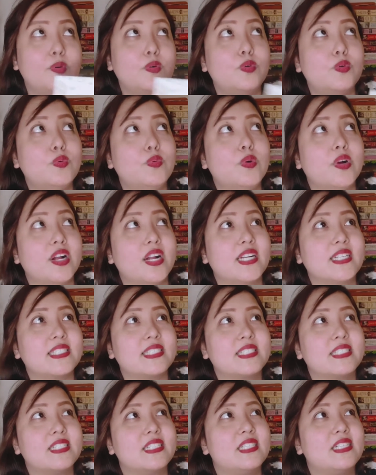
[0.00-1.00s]
who
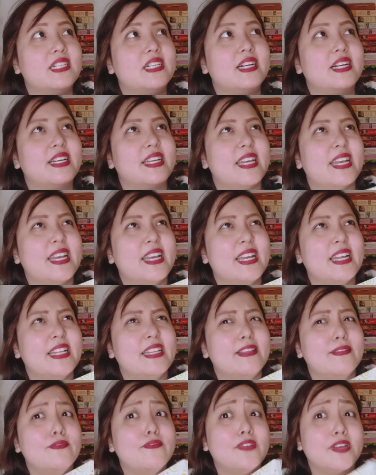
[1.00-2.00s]
works
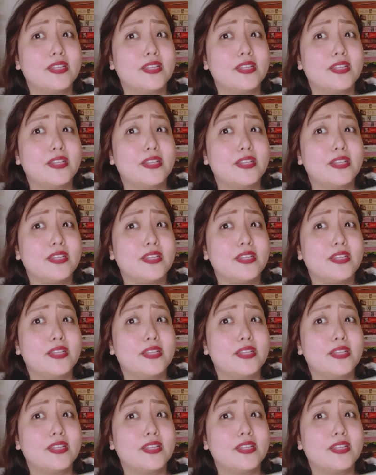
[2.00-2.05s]
in